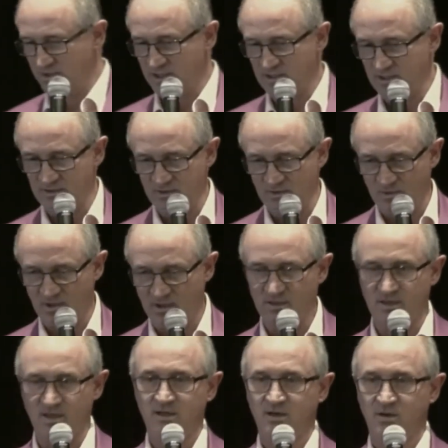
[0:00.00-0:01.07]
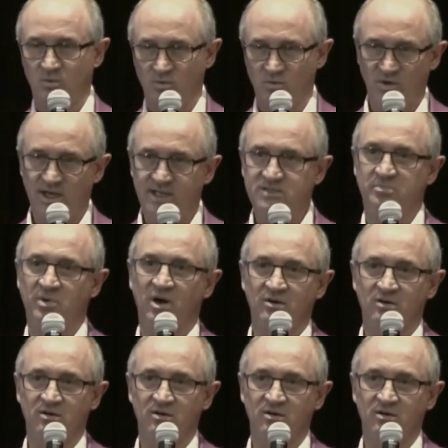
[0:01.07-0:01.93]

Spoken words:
the work, well, let's partner